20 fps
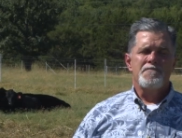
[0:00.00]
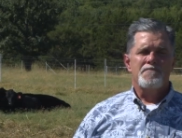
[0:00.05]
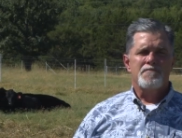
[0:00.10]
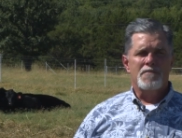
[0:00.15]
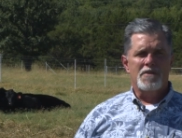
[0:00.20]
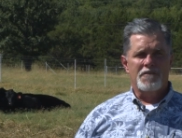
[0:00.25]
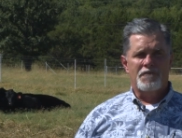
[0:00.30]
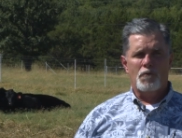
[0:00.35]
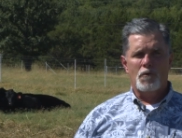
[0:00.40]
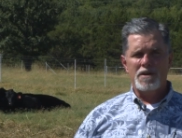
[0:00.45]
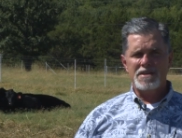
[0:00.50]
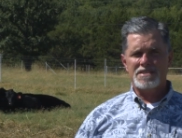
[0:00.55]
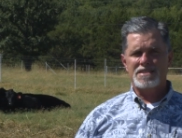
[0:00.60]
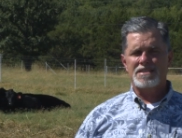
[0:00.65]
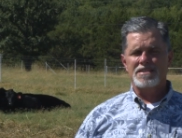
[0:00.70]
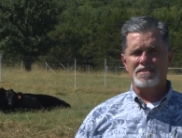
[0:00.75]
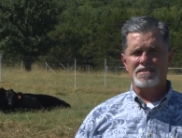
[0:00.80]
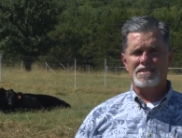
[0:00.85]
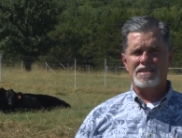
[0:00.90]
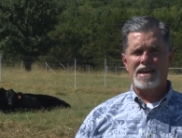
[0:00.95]
But if we
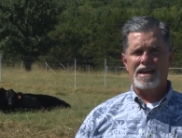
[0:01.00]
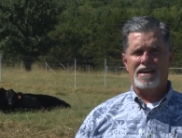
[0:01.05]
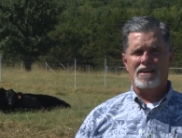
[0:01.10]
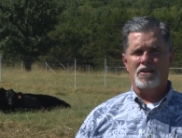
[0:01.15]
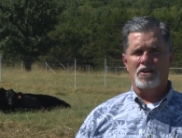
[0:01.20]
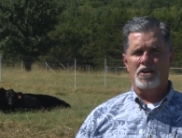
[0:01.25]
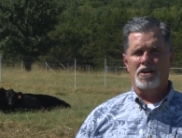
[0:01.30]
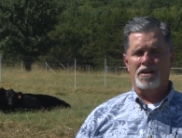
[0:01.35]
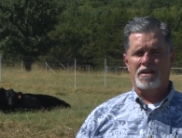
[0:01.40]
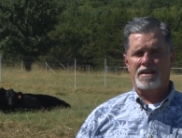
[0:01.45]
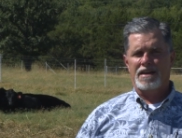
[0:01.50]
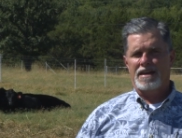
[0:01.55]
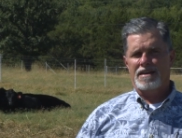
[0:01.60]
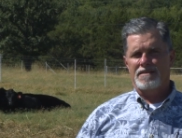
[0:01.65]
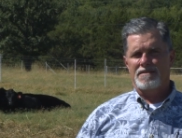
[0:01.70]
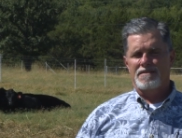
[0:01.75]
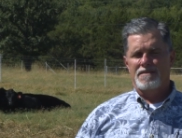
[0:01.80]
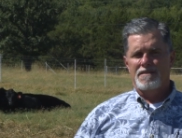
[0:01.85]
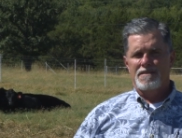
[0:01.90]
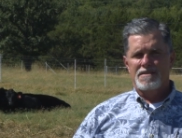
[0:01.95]
still take a look at
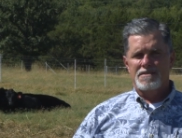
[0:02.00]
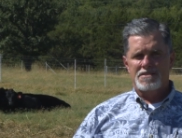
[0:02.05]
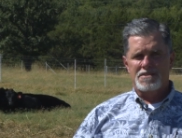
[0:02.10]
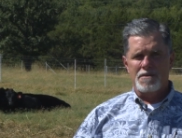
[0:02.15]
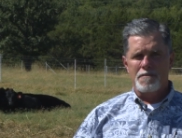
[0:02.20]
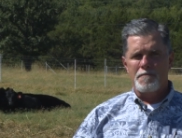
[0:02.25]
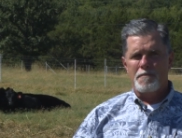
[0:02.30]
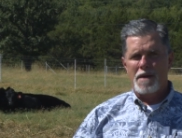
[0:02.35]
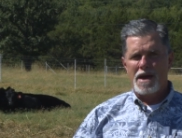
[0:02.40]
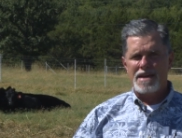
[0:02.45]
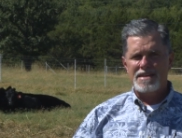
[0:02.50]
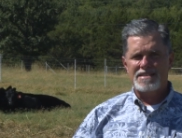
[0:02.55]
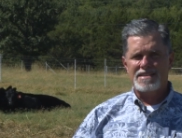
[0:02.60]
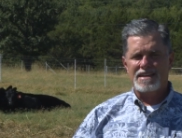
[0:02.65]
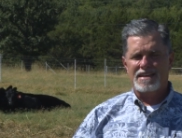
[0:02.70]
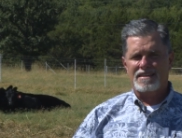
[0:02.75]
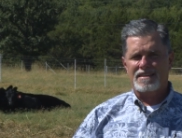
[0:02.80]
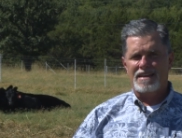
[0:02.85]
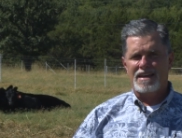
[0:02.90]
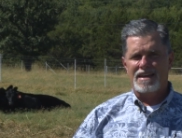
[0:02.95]
some
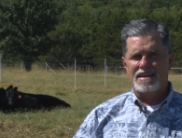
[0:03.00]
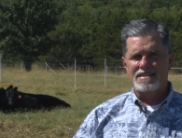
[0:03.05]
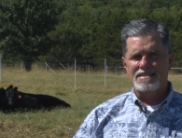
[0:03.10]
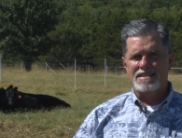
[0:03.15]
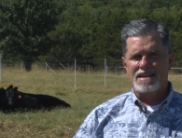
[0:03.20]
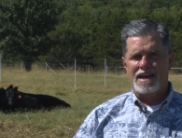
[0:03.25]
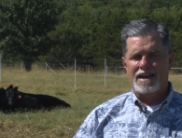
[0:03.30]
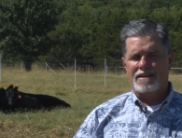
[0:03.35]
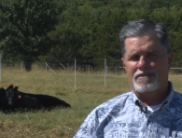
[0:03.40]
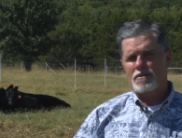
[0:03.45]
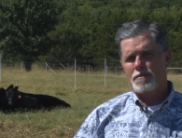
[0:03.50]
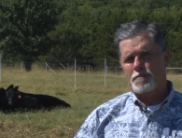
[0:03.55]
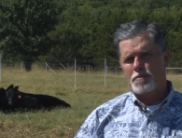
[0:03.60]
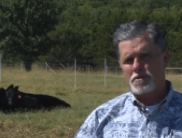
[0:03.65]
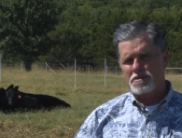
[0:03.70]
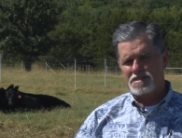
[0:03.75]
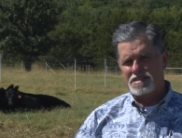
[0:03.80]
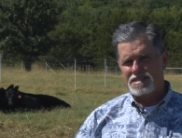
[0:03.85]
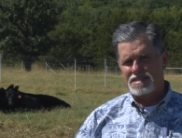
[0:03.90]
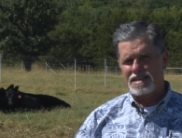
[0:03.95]
basic things like the
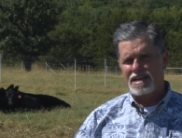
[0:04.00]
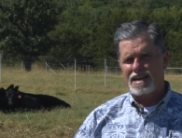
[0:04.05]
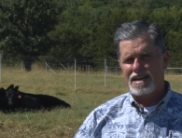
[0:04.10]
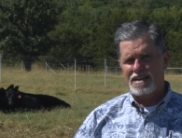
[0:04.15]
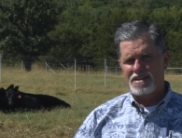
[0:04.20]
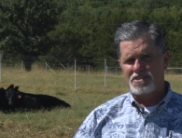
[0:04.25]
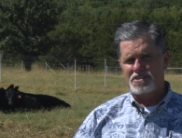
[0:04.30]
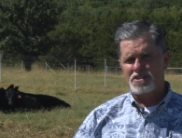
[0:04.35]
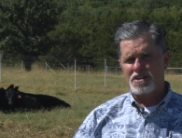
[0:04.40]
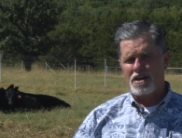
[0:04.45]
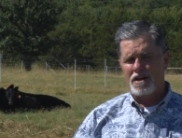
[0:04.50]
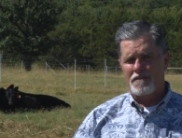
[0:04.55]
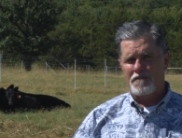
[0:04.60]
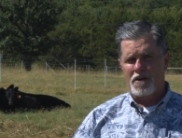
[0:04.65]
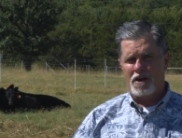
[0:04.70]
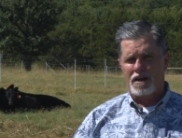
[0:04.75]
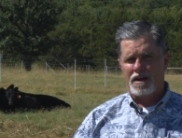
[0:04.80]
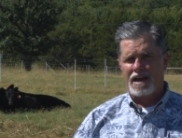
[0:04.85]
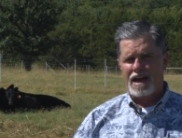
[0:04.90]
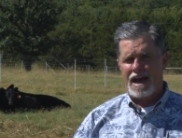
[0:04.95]
percentage of
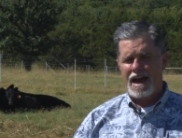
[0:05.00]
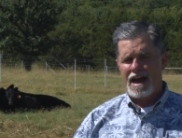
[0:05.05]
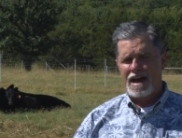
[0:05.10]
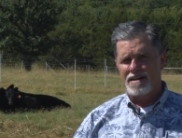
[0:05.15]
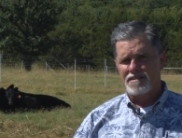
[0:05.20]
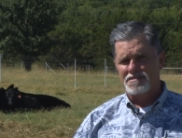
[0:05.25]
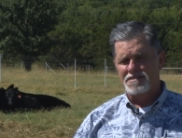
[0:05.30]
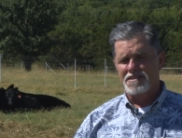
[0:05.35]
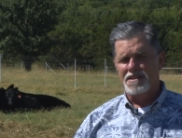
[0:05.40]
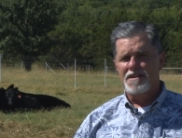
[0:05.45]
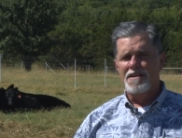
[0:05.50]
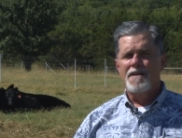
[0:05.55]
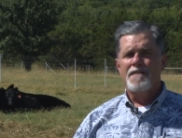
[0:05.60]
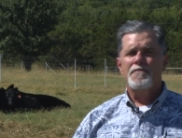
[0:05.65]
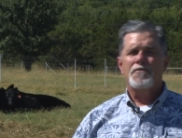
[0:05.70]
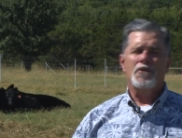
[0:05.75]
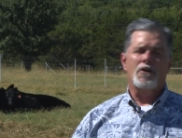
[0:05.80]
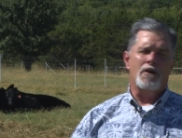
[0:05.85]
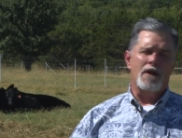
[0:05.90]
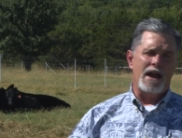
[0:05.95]
our cows
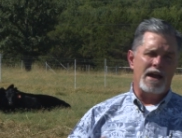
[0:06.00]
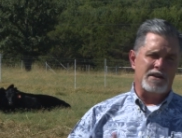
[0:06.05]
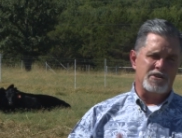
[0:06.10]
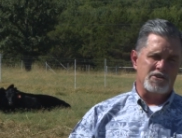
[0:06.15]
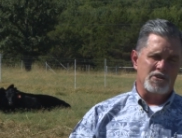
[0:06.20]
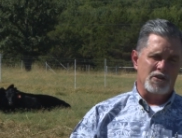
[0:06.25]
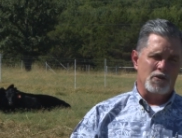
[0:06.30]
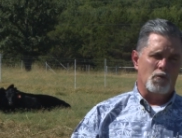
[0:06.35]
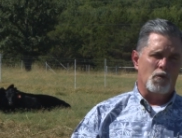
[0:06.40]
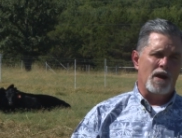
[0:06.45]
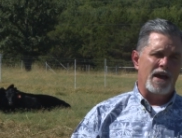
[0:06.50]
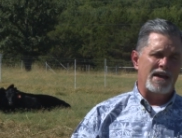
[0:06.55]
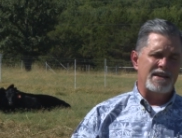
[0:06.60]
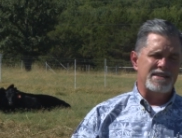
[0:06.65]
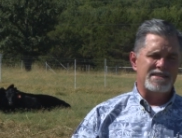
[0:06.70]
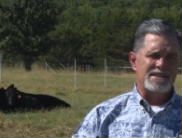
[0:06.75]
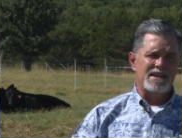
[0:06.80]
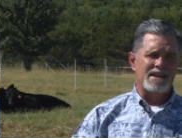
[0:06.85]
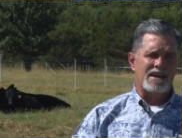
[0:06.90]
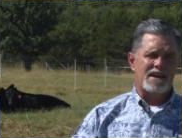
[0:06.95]
that are actually
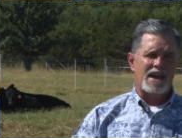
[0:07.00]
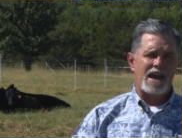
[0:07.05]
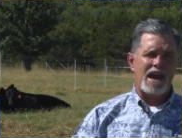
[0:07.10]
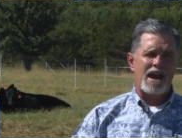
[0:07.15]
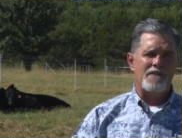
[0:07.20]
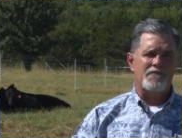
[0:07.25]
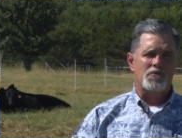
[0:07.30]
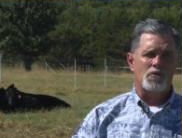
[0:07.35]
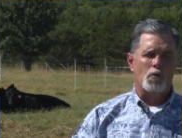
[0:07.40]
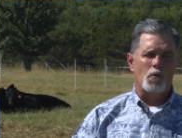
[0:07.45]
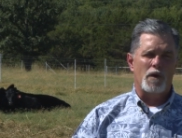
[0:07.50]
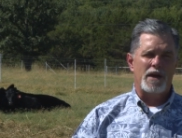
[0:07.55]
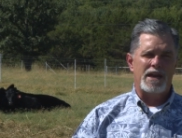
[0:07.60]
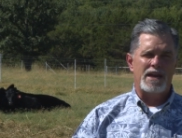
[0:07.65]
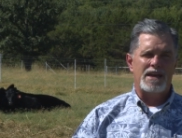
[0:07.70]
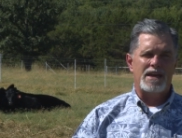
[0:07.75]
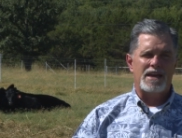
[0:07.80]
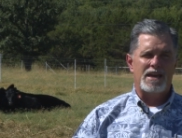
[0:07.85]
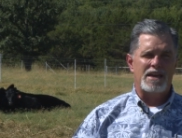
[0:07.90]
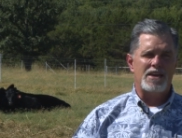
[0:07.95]
raising a calf to
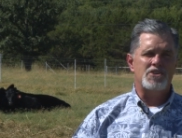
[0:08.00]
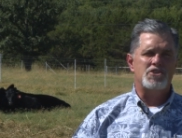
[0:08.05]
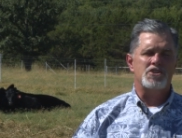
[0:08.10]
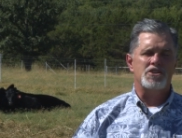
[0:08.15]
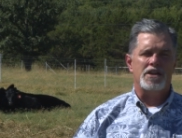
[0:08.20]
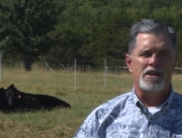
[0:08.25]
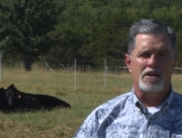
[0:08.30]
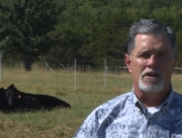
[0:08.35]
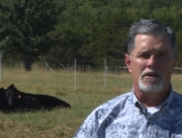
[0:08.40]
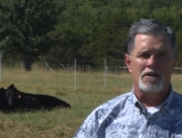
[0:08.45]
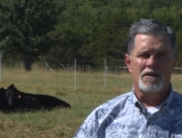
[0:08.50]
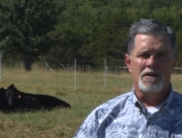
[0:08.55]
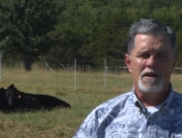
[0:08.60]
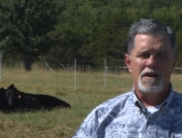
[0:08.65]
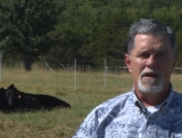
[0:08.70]
weaning each year,